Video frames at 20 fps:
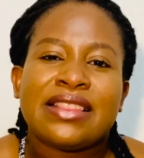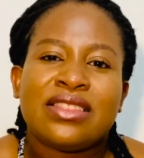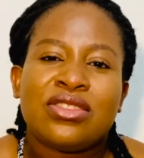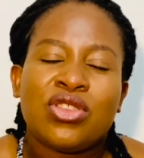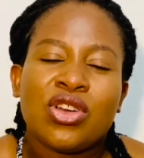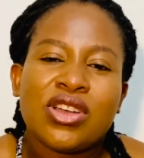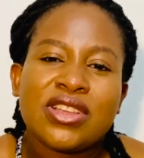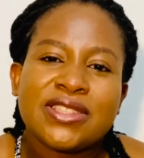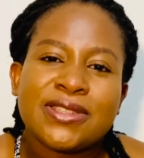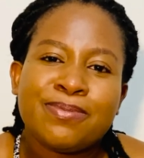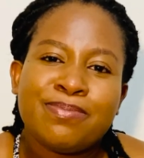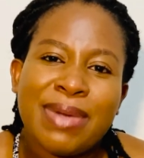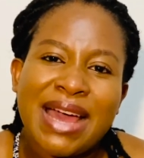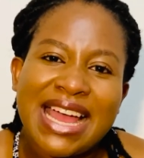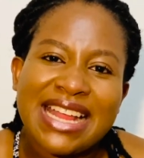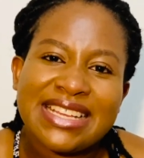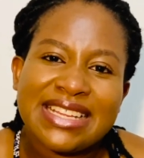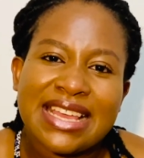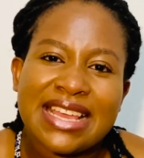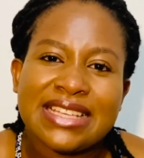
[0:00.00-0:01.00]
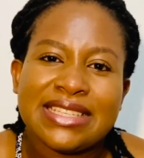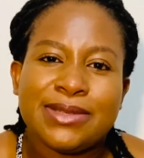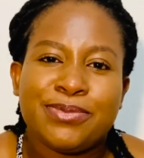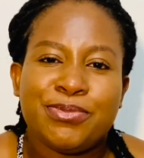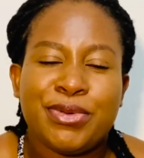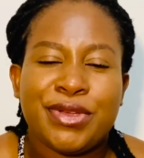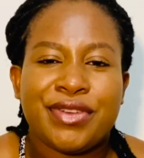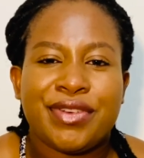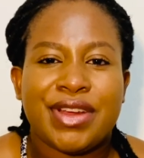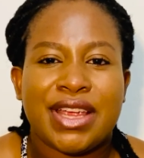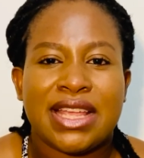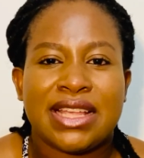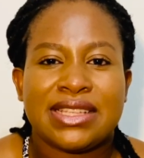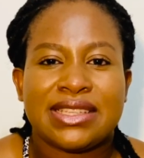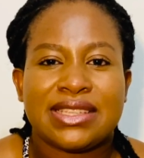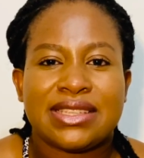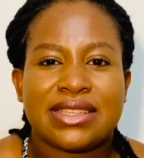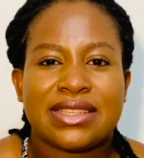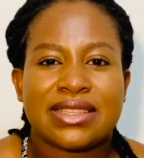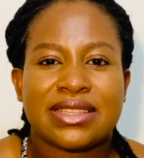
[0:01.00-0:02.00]
Those bad
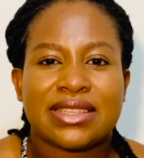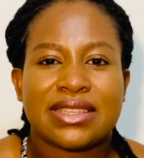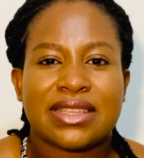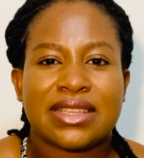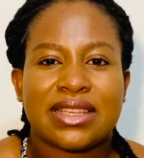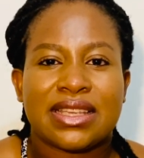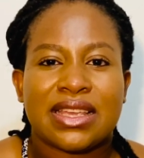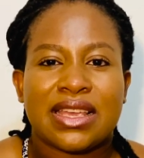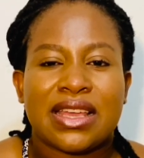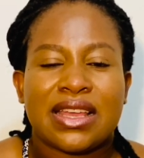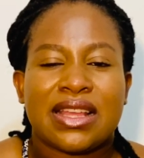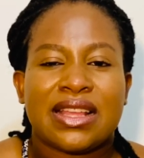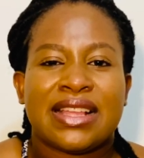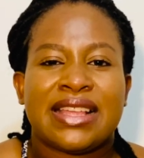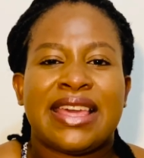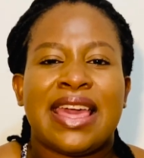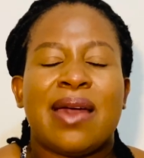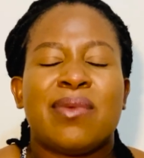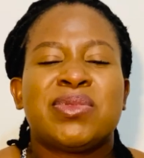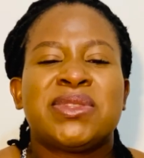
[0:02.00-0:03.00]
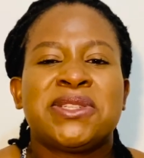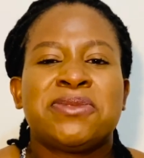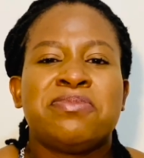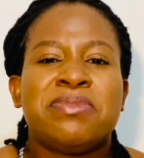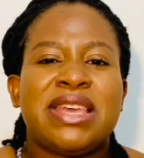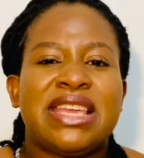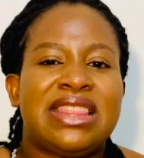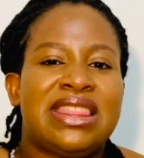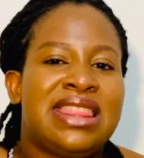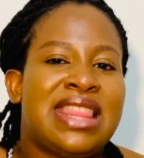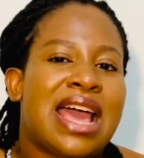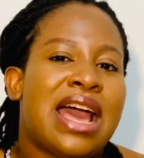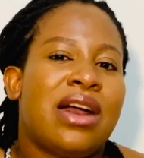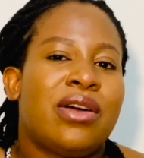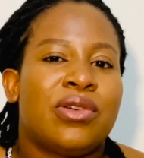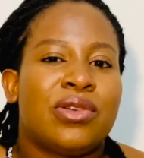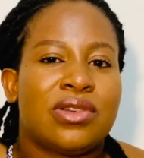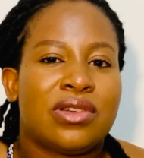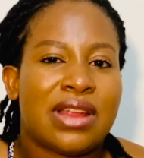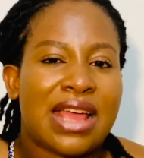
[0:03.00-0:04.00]
experience kept me
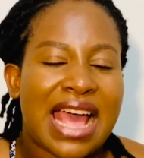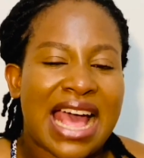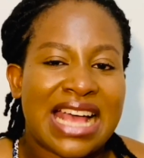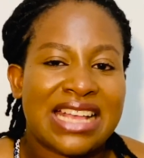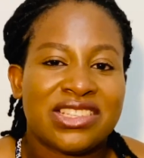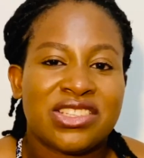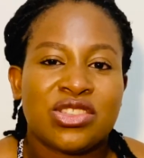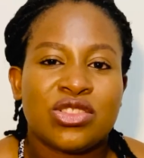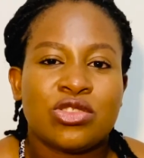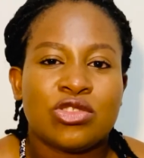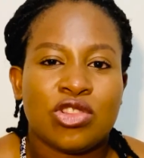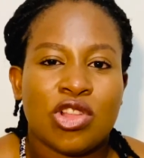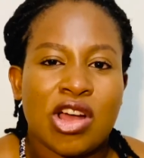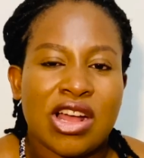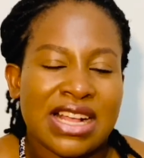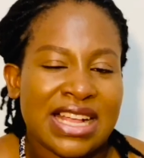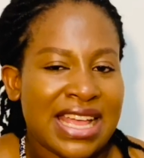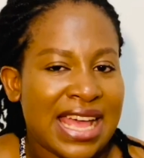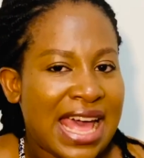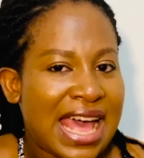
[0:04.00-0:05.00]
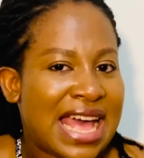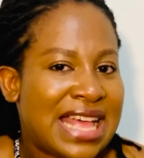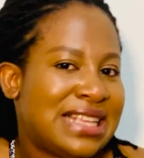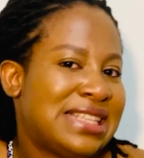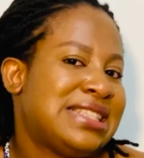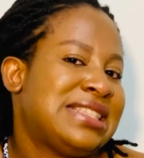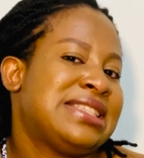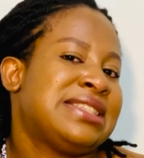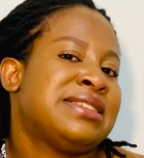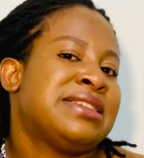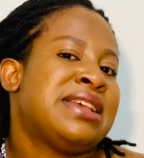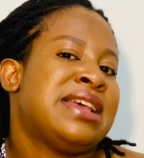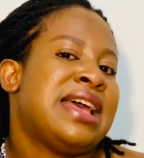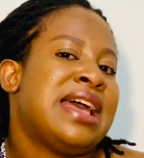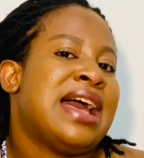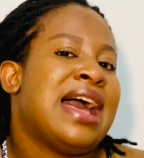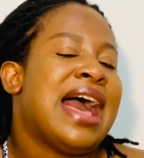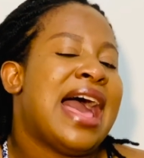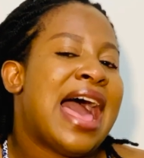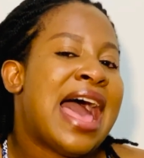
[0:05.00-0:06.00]
down as long as
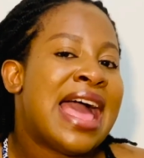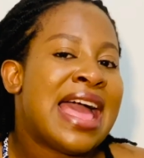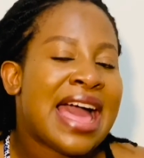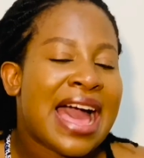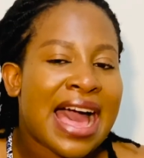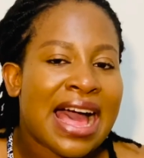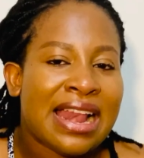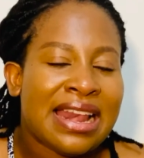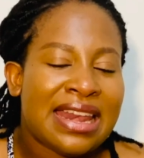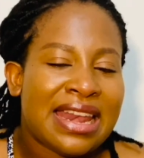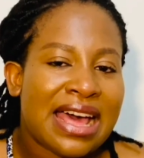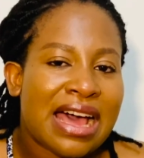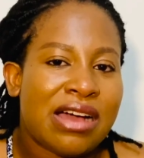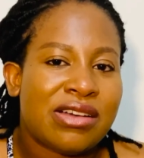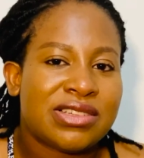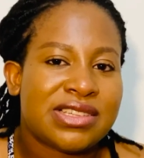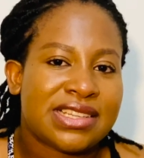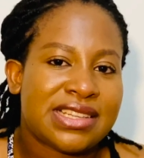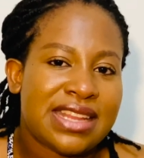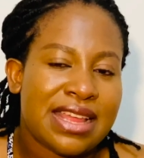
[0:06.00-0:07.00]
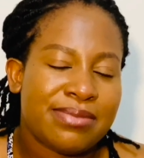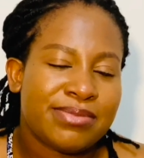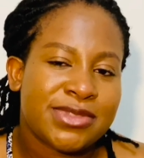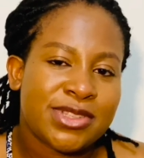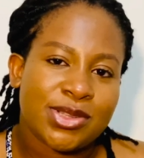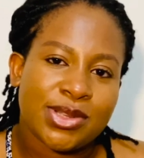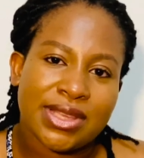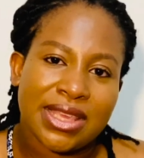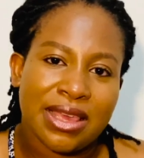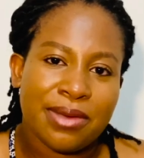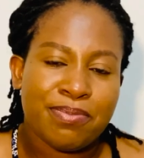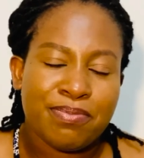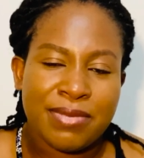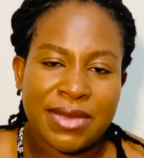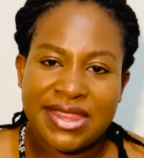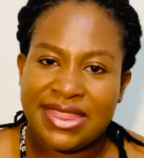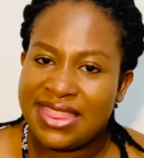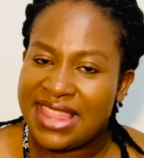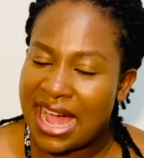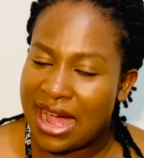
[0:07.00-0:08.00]
I allowed them to keep
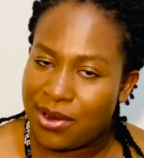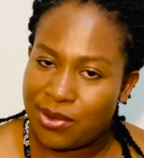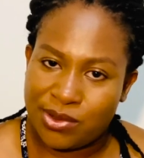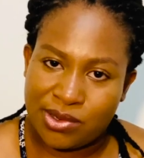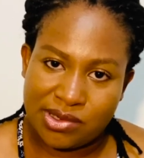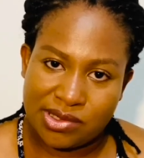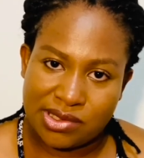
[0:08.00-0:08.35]
me down.